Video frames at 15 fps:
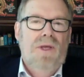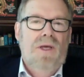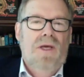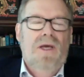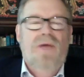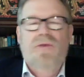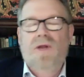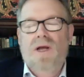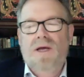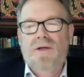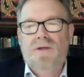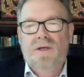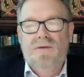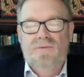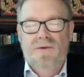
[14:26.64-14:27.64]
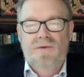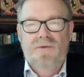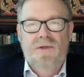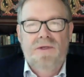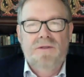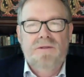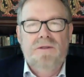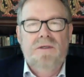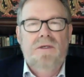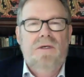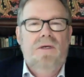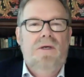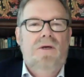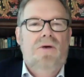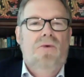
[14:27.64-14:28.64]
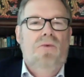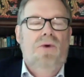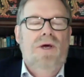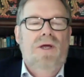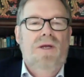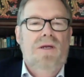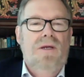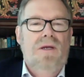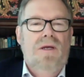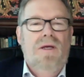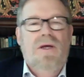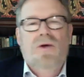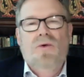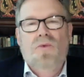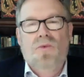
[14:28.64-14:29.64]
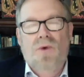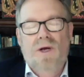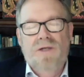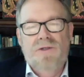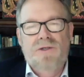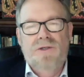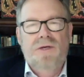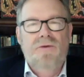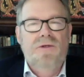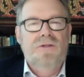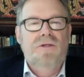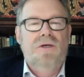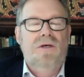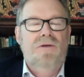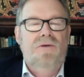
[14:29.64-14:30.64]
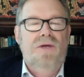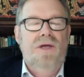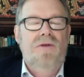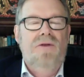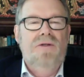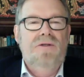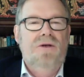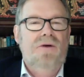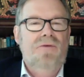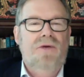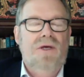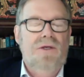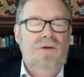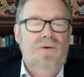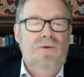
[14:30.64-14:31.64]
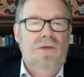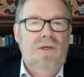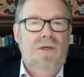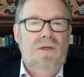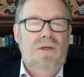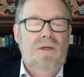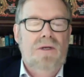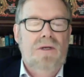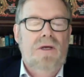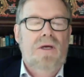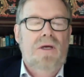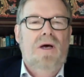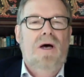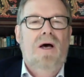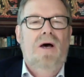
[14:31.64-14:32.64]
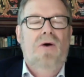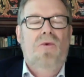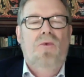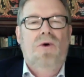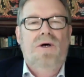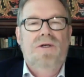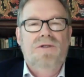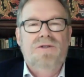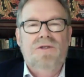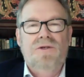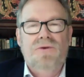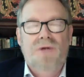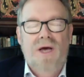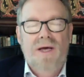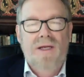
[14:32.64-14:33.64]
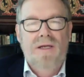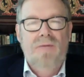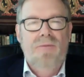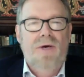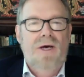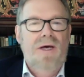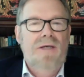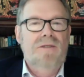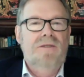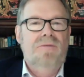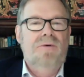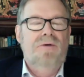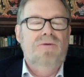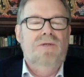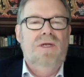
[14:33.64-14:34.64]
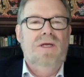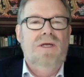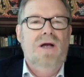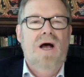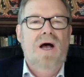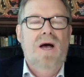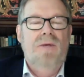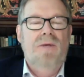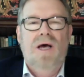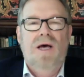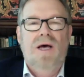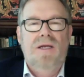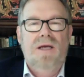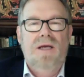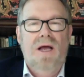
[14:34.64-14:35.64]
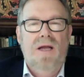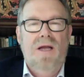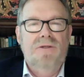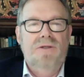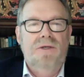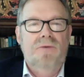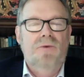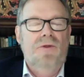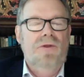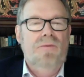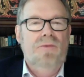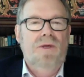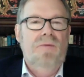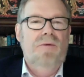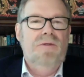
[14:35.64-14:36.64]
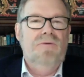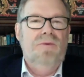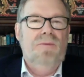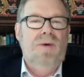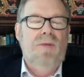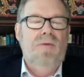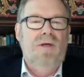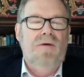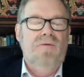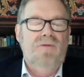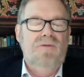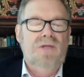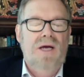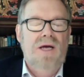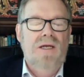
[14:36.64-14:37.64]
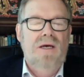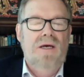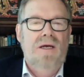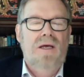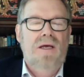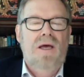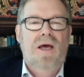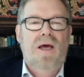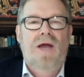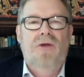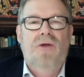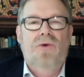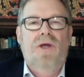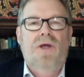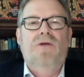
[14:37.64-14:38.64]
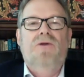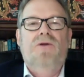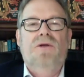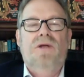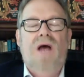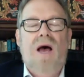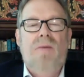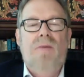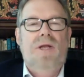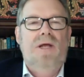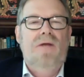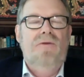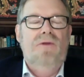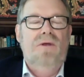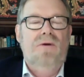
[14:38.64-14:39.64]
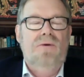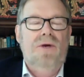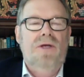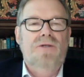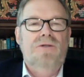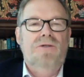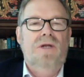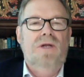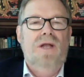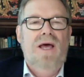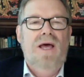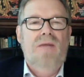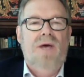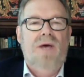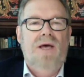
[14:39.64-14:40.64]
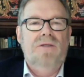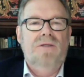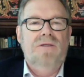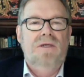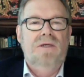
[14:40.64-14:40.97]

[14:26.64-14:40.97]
in the 1950s, when Russia, then the Soviet Union, was united by a supposedly common ideology with the People's Republic of China and threatened to dominate the Eurasian landmass.